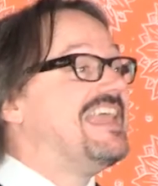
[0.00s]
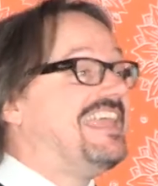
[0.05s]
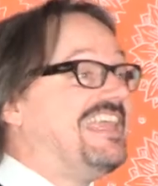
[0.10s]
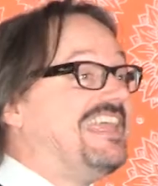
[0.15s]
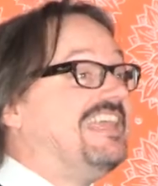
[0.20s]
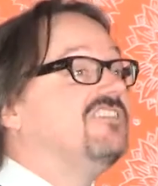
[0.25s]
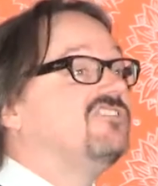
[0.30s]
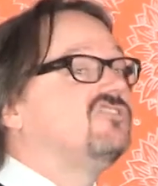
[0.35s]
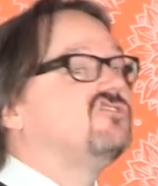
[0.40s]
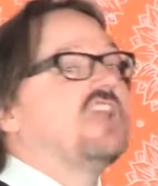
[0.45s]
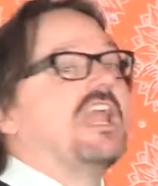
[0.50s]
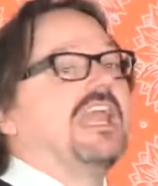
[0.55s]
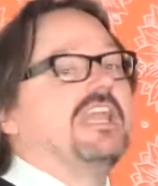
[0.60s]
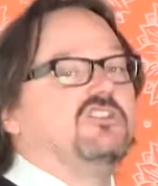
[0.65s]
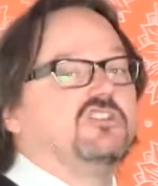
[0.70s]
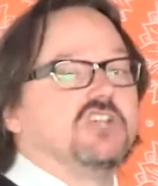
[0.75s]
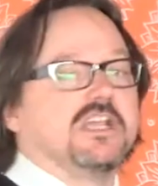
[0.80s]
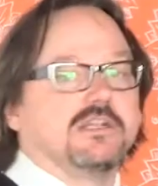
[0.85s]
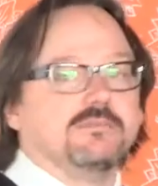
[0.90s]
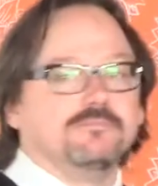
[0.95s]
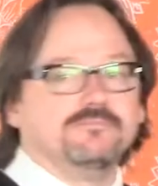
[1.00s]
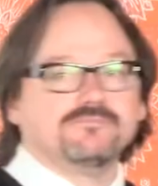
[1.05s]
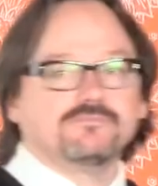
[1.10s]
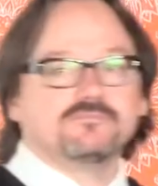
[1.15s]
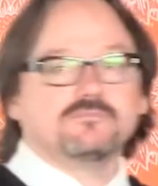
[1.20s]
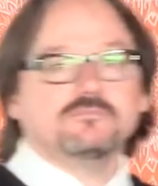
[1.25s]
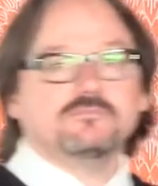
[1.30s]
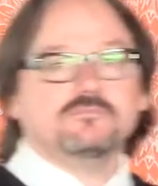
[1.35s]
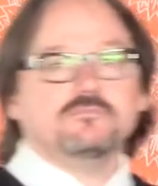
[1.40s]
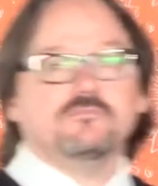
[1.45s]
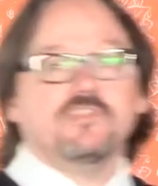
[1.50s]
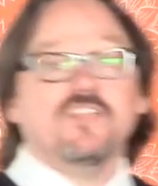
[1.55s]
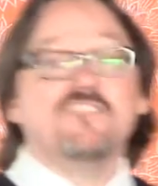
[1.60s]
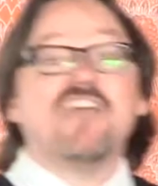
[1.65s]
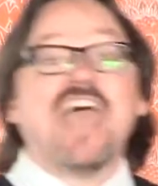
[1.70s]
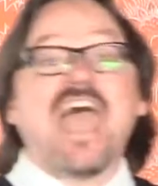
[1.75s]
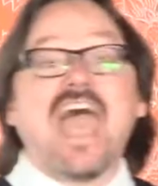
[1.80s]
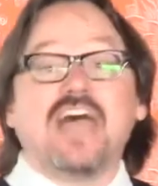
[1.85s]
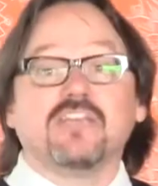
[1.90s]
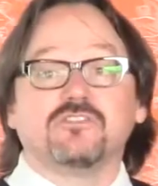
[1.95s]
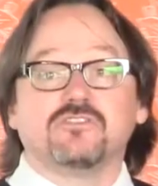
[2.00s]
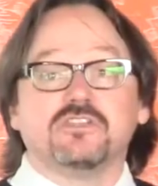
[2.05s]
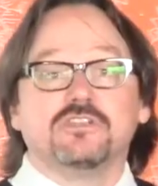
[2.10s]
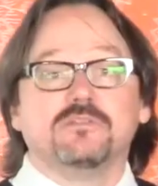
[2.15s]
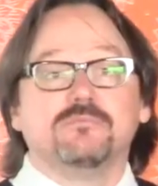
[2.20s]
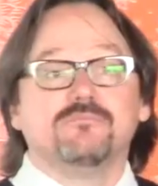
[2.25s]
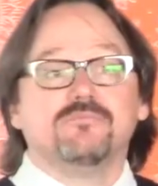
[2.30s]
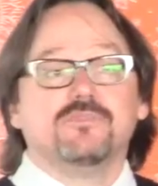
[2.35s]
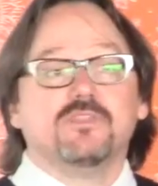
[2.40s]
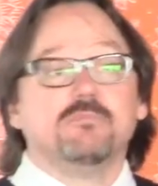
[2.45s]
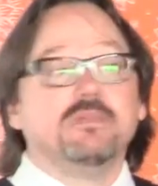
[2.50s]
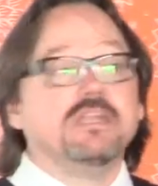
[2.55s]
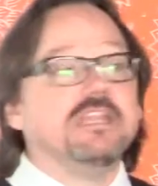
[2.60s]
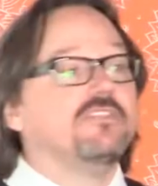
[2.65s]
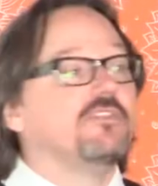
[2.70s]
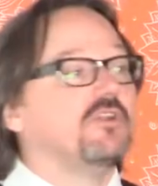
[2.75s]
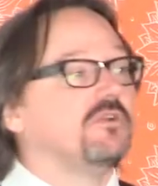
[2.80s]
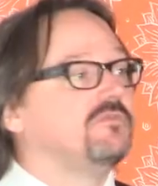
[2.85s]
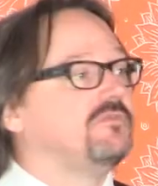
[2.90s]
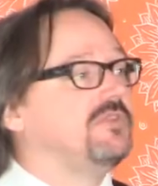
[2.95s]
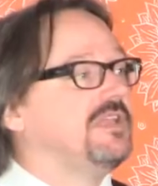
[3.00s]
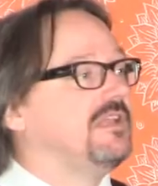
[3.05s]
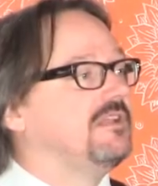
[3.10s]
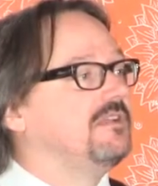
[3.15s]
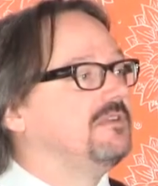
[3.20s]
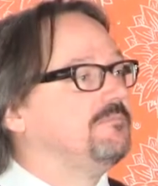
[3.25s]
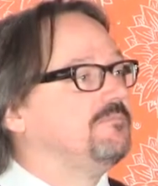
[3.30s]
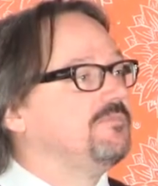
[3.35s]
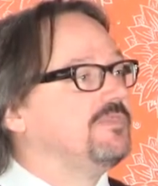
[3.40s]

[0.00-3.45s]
is changing fast, beneath our feet.